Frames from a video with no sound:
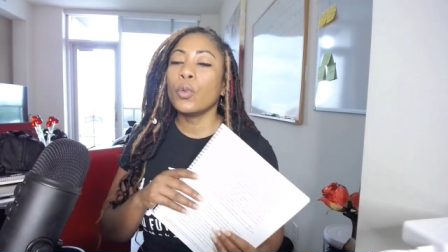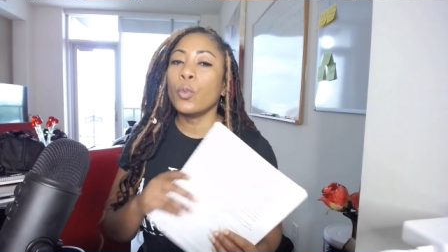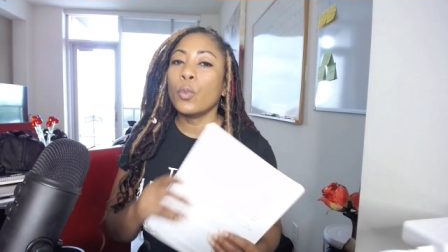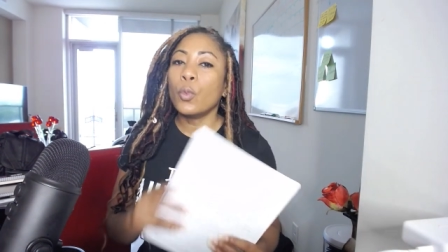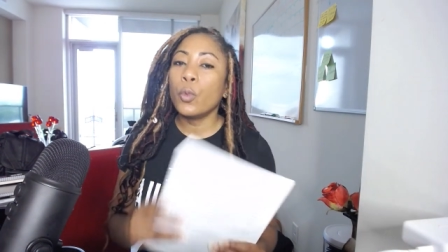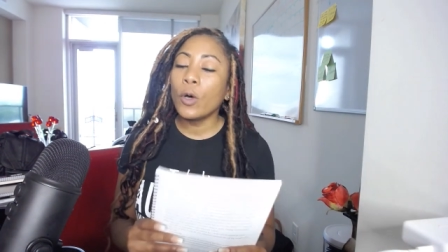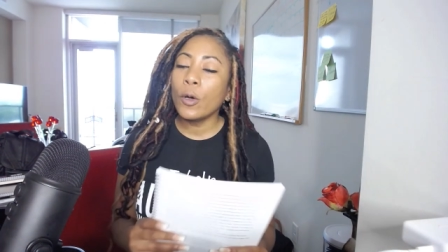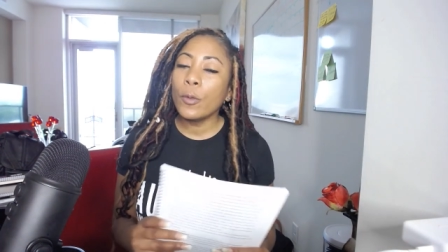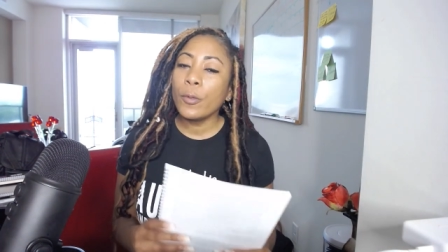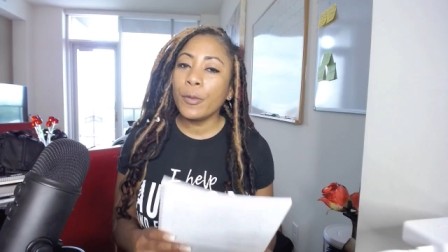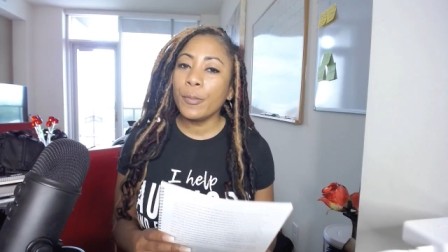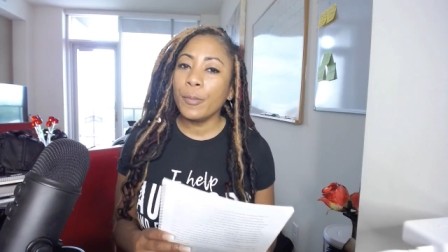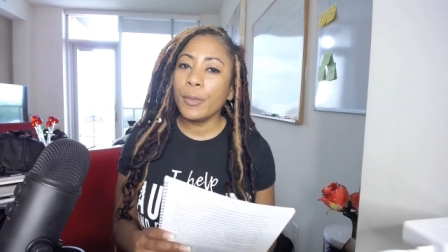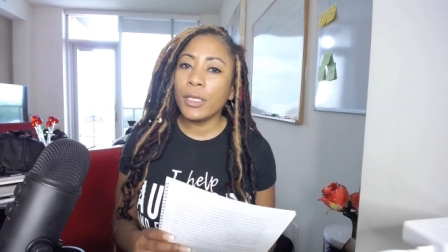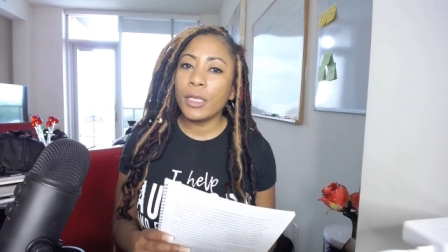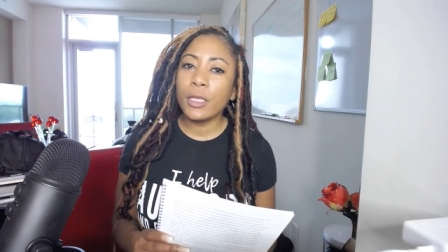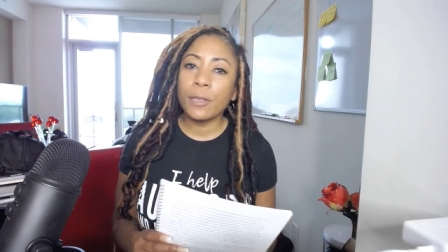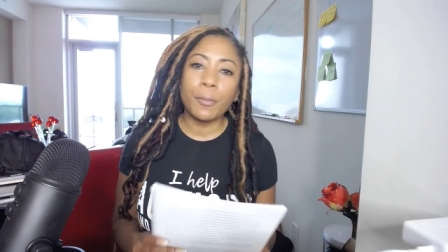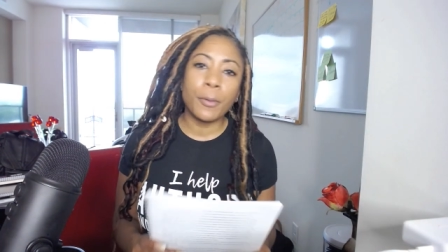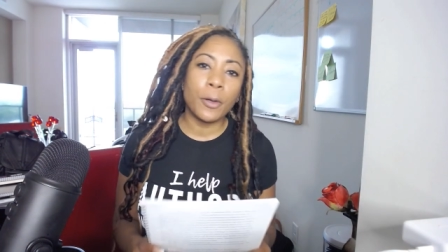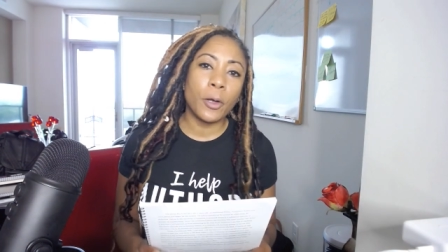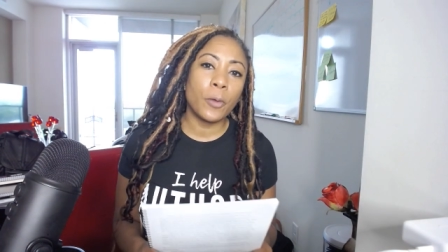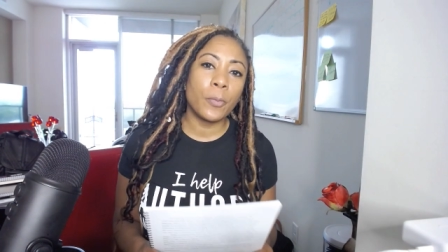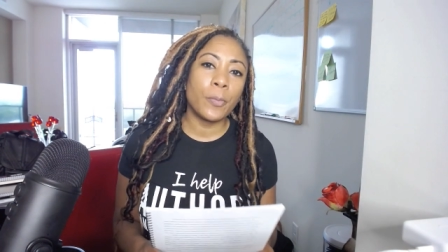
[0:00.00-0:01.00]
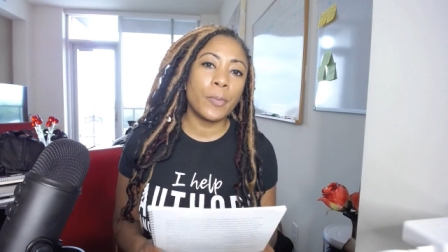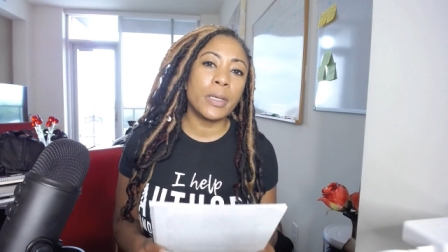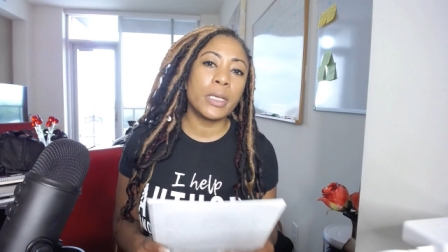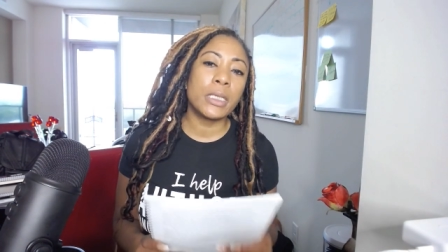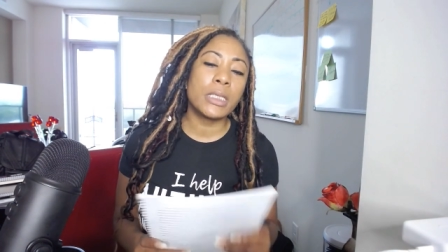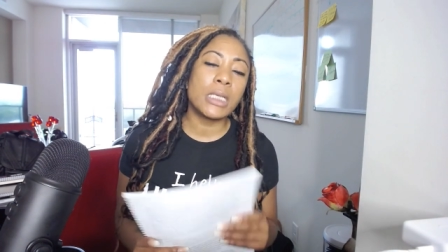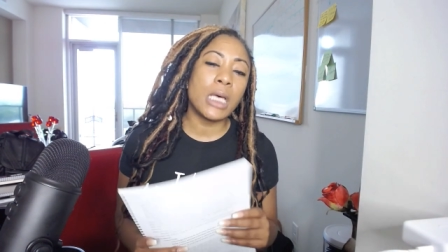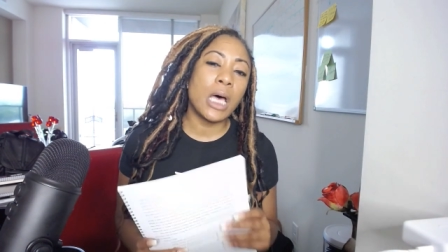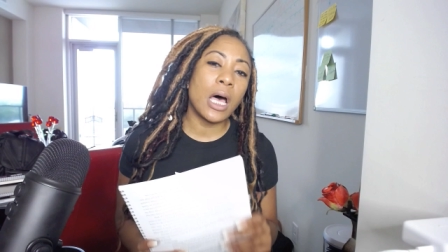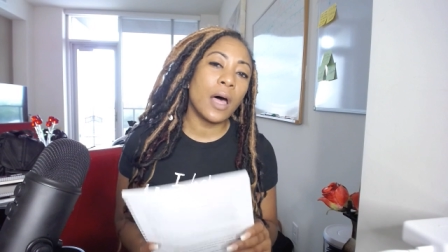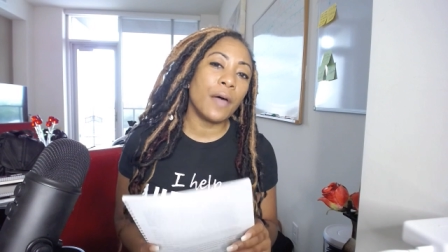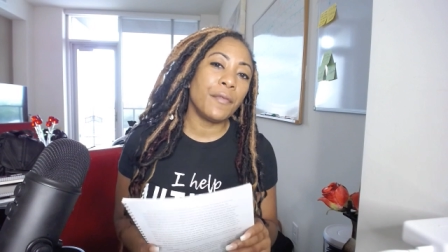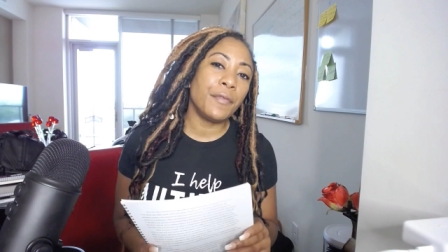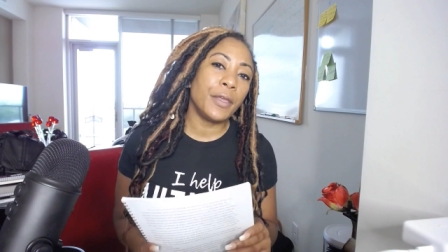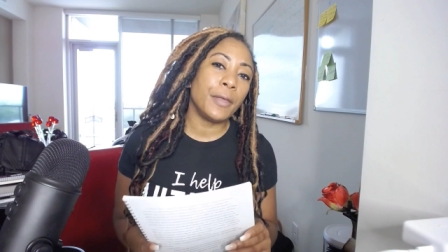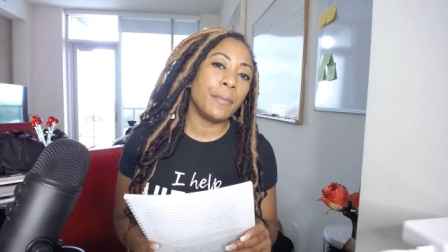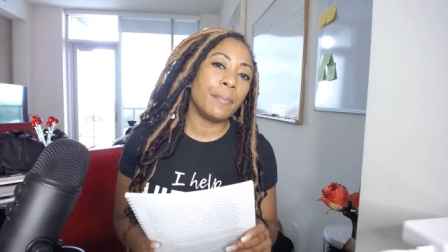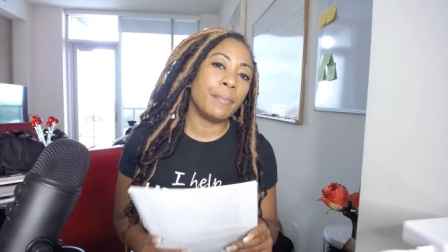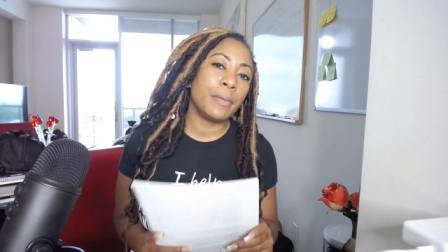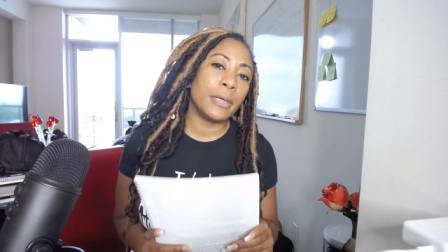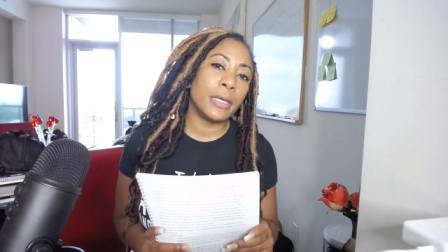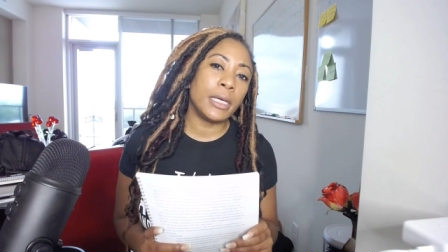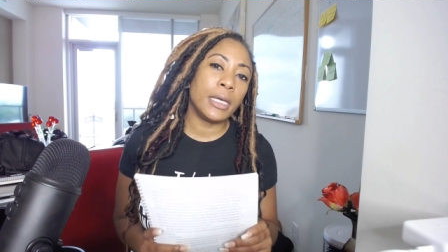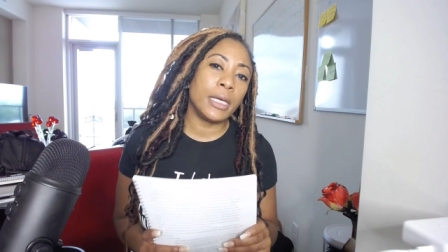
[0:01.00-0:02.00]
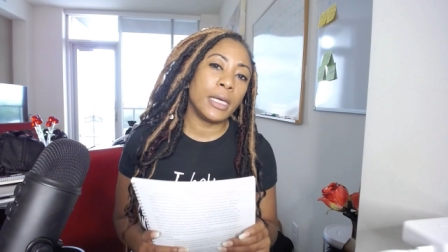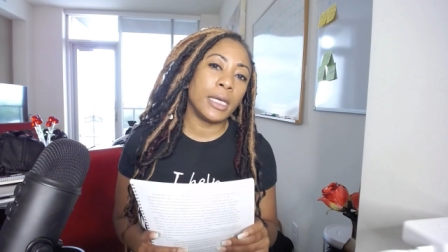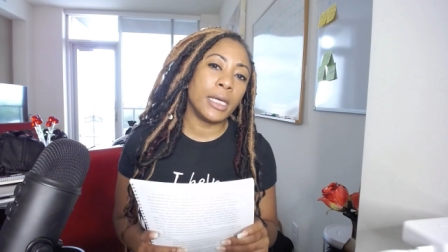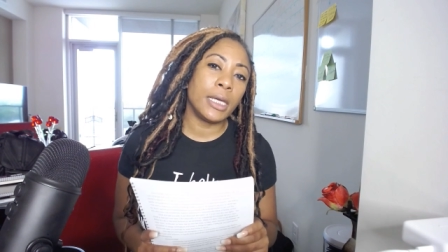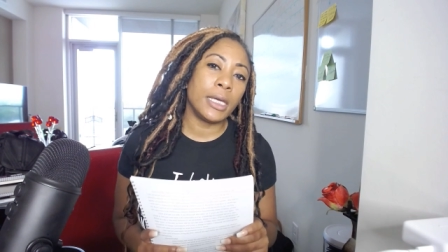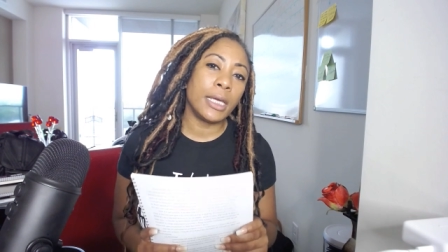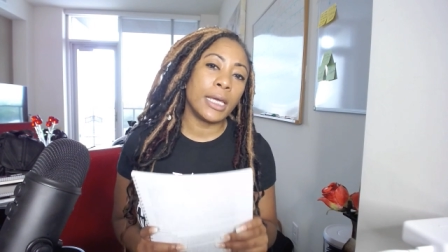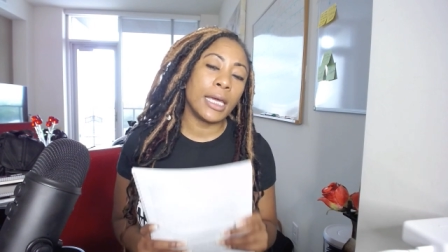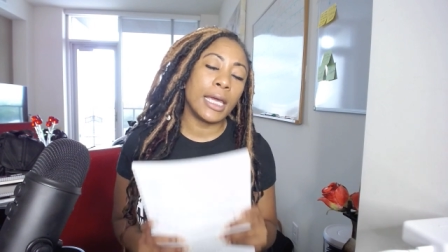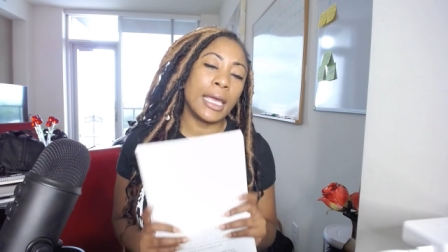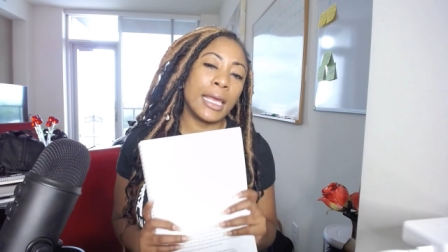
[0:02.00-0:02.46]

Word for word: what would be the purpose of it being